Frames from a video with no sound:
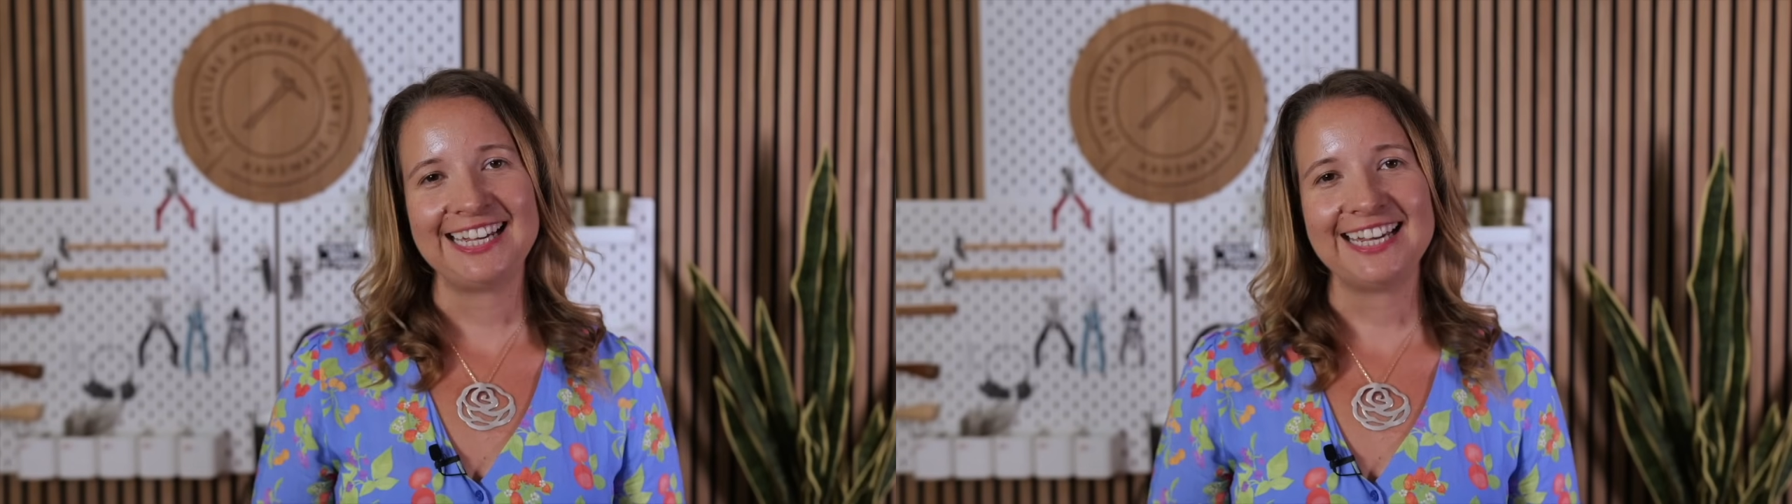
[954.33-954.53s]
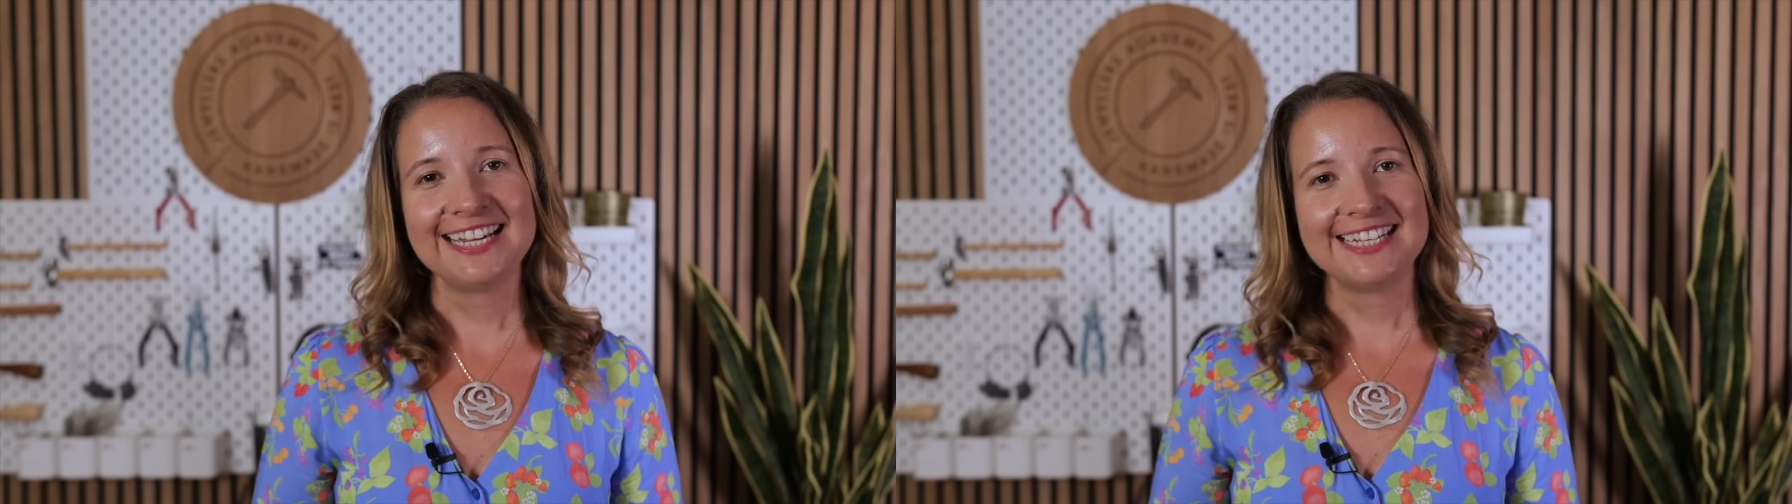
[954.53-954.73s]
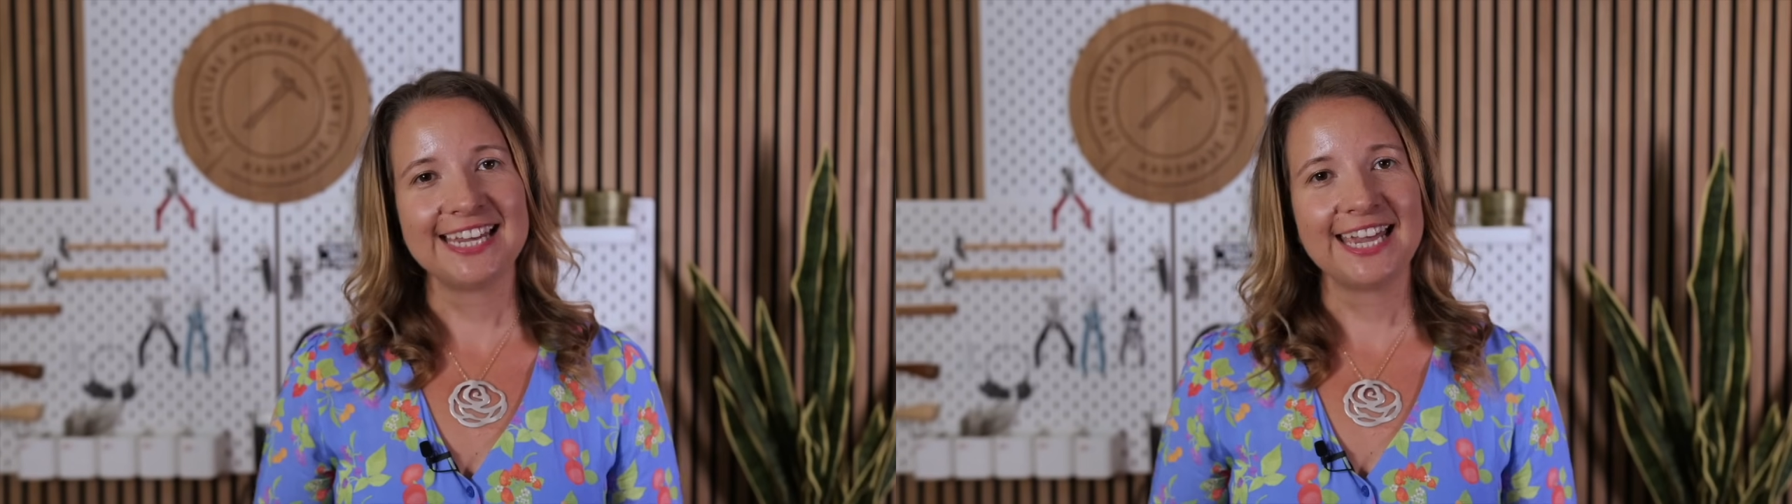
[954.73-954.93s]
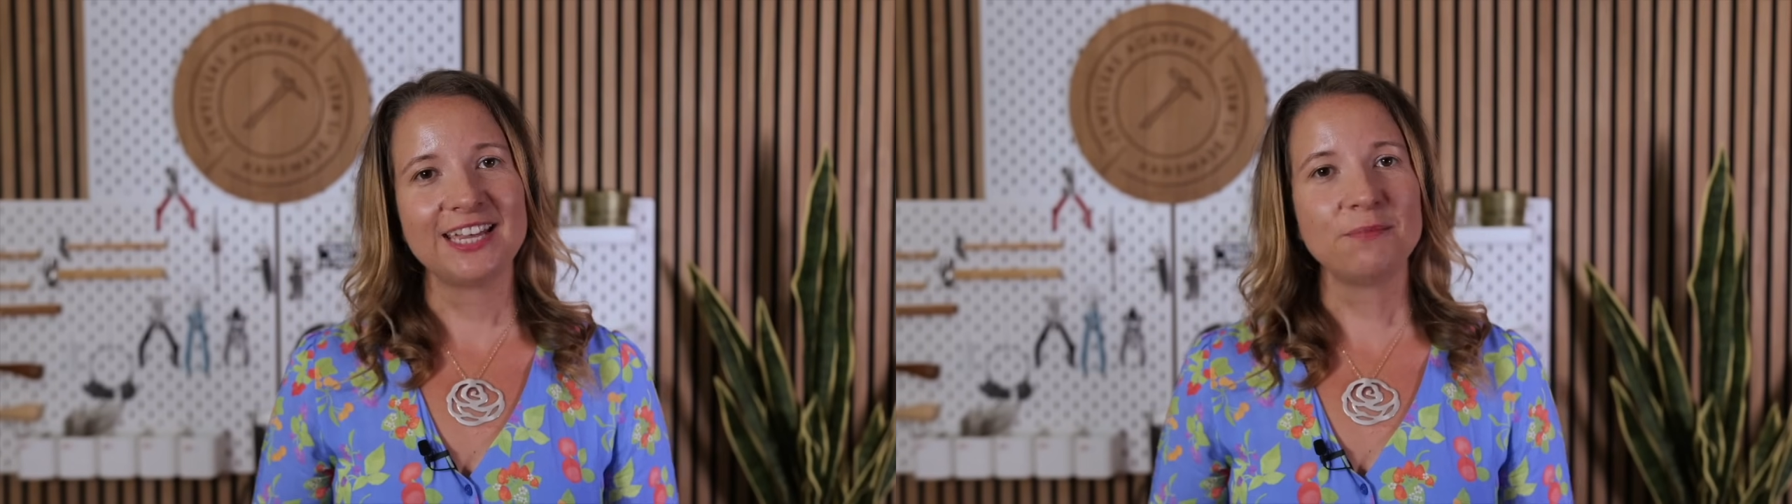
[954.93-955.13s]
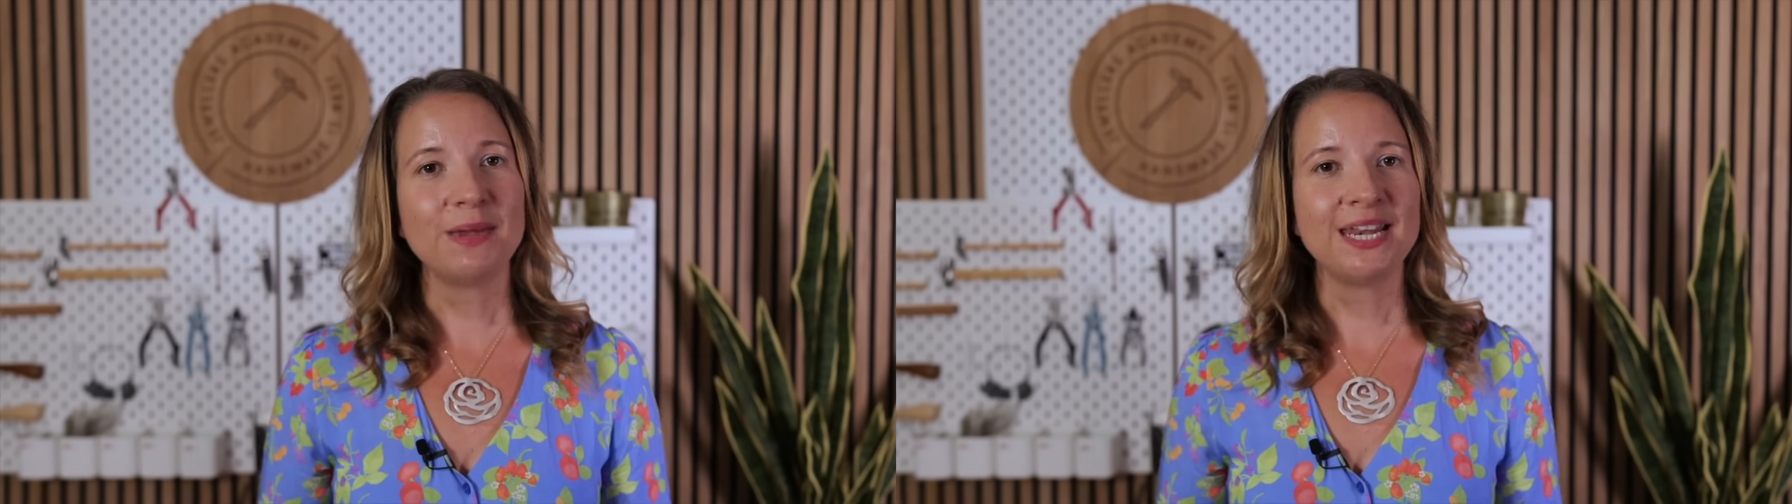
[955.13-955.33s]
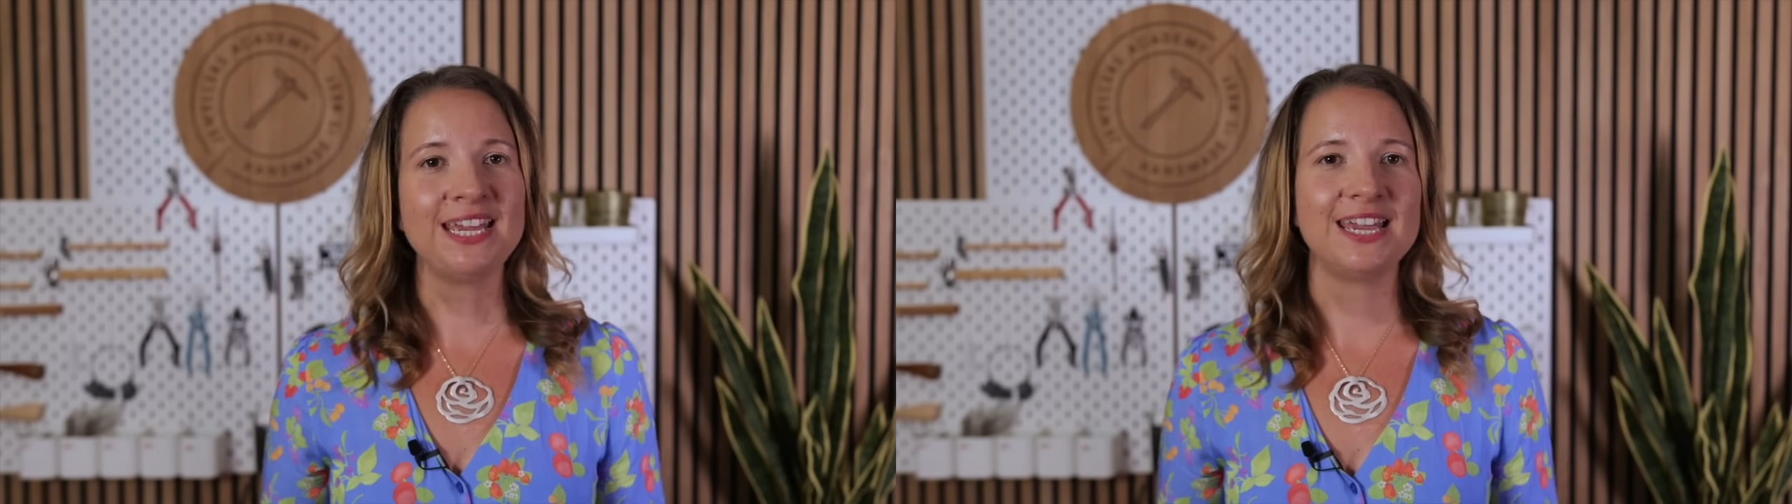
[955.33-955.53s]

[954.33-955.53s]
It can take many